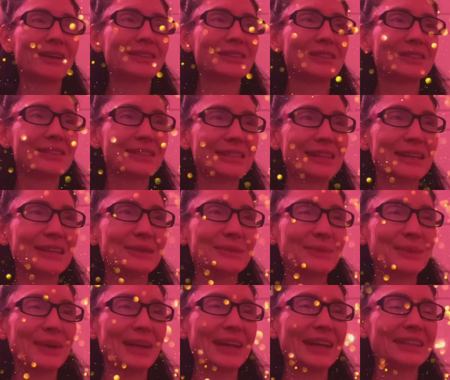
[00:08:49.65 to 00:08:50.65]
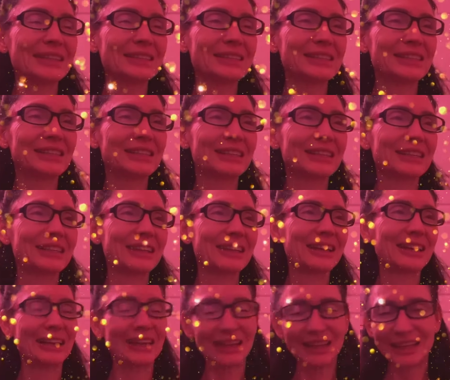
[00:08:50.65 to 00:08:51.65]
to celebrate
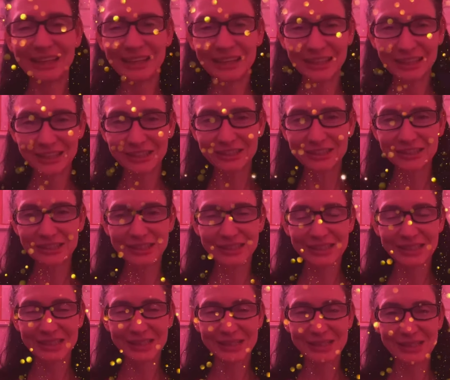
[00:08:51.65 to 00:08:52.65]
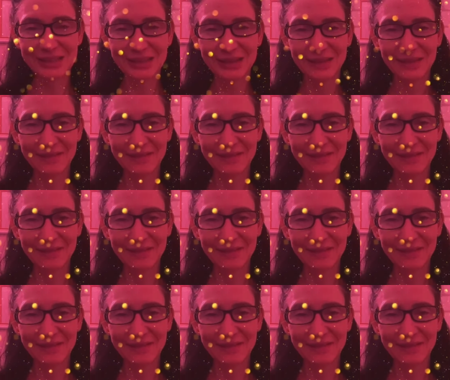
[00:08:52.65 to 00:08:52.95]
8 years